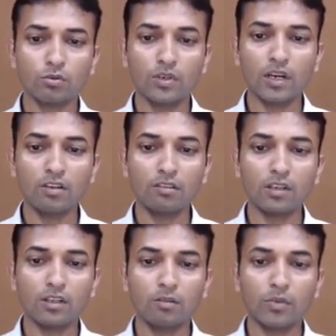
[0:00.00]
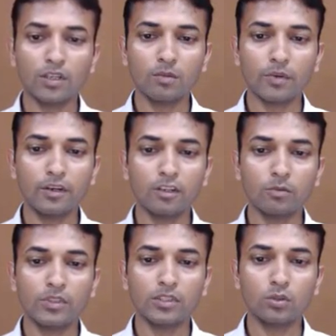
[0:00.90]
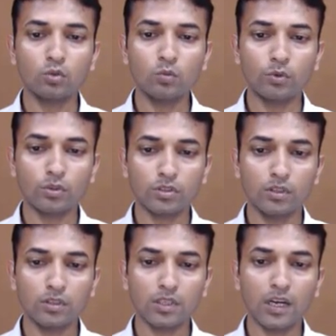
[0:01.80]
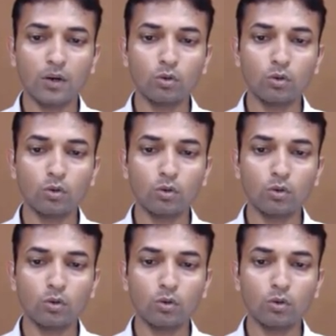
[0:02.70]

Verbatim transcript: So now it will compare the priority of these two process.